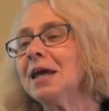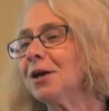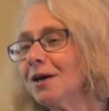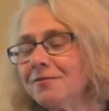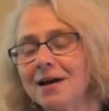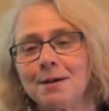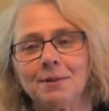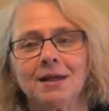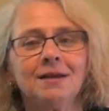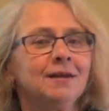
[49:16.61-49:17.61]
In our
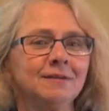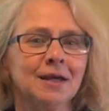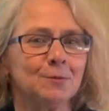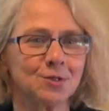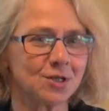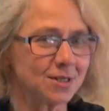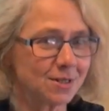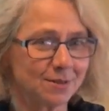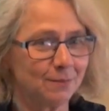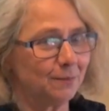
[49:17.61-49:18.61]
family, that was
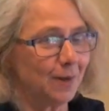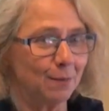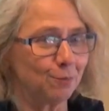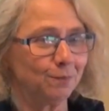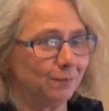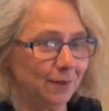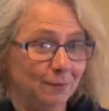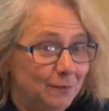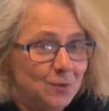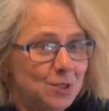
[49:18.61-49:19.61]
just, a, you
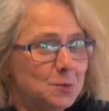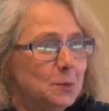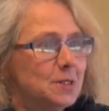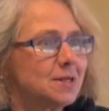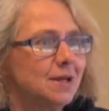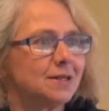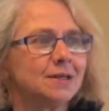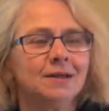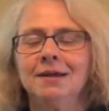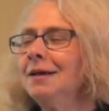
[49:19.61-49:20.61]
know, just what we said.